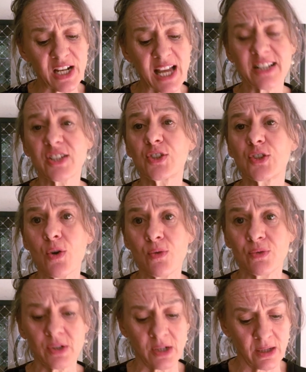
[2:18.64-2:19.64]
like
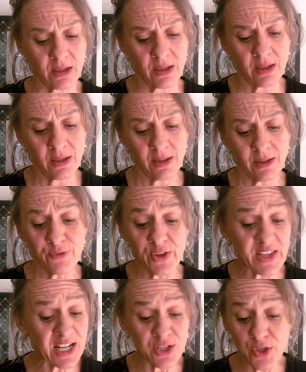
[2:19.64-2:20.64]
stone, for
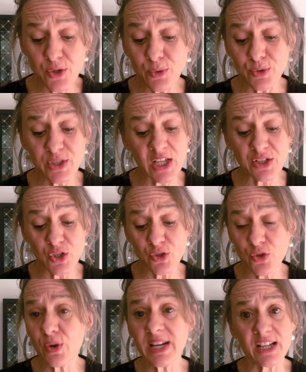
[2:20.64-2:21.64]
they knew such a
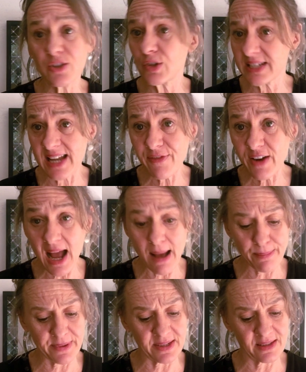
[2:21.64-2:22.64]
joining could never
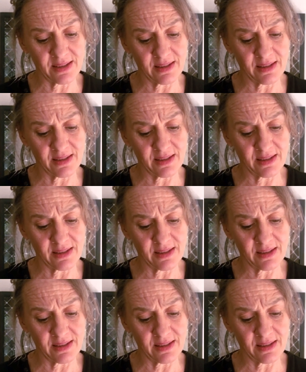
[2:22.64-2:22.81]
happen.